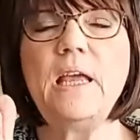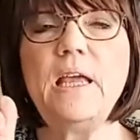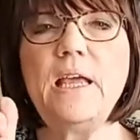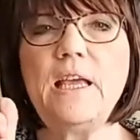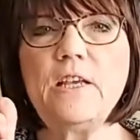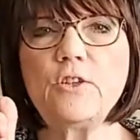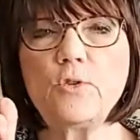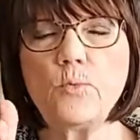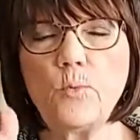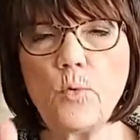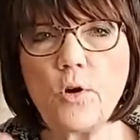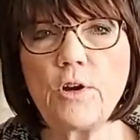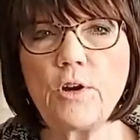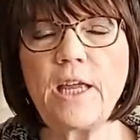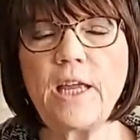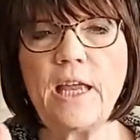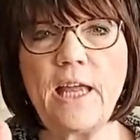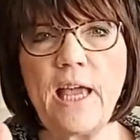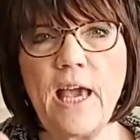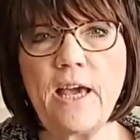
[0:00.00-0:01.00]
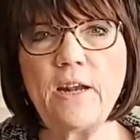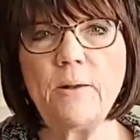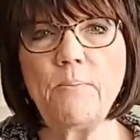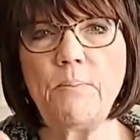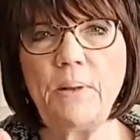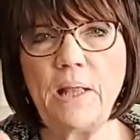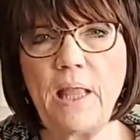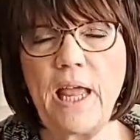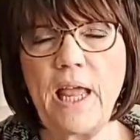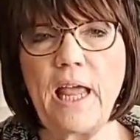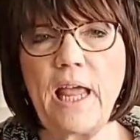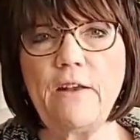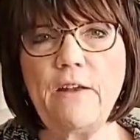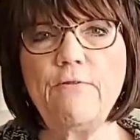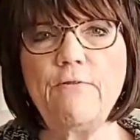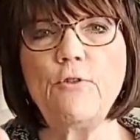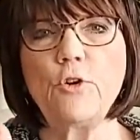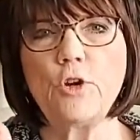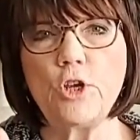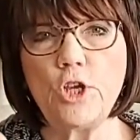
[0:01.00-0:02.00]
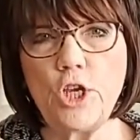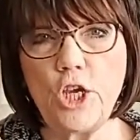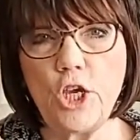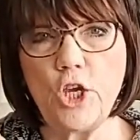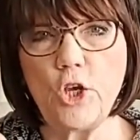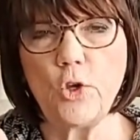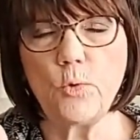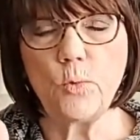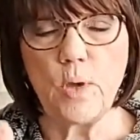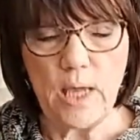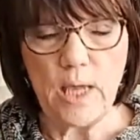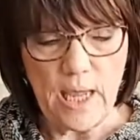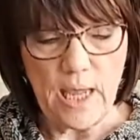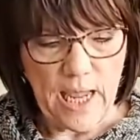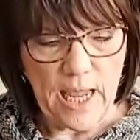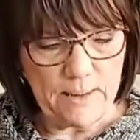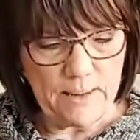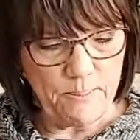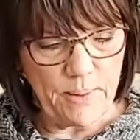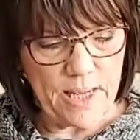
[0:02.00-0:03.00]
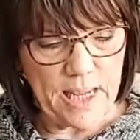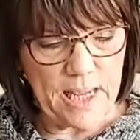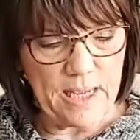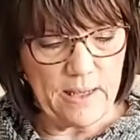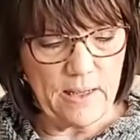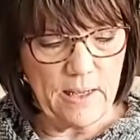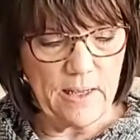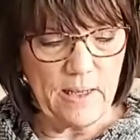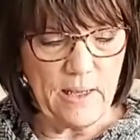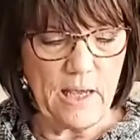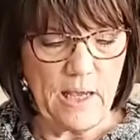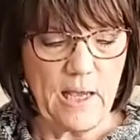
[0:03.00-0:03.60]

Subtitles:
is working out a plan for you, and be